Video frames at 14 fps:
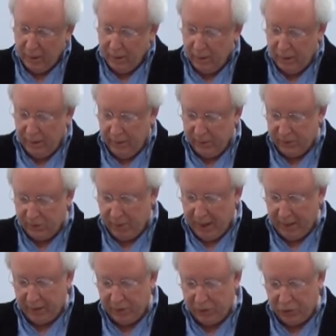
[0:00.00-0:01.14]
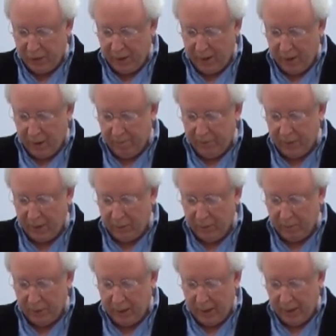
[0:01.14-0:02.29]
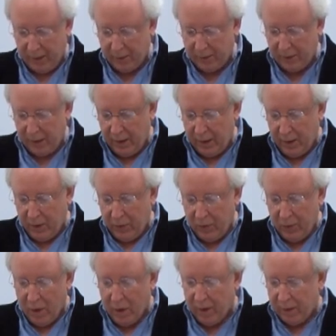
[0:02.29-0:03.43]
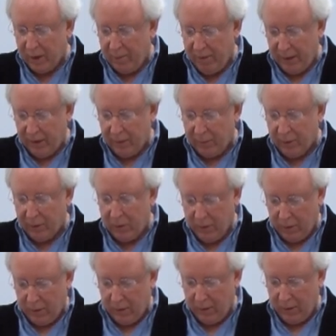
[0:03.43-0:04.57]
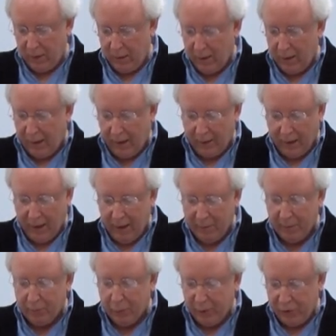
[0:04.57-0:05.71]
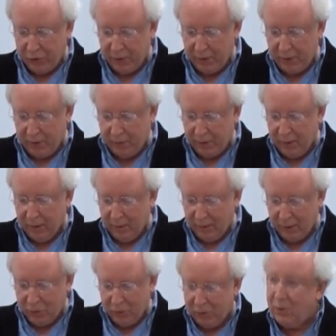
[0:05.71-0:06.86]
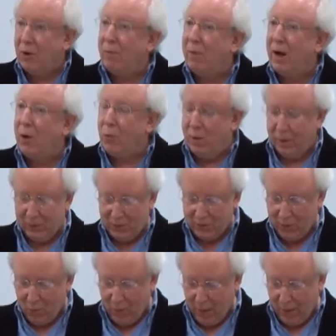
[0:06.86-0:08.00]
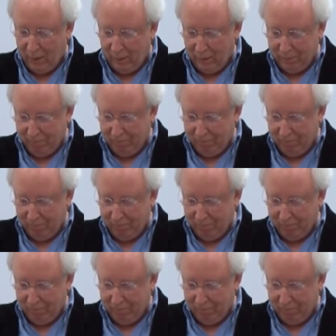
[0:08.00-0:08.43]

He eases back his chair, then replies, "You are a commendable cook, and I am appreciative that you know my work so well."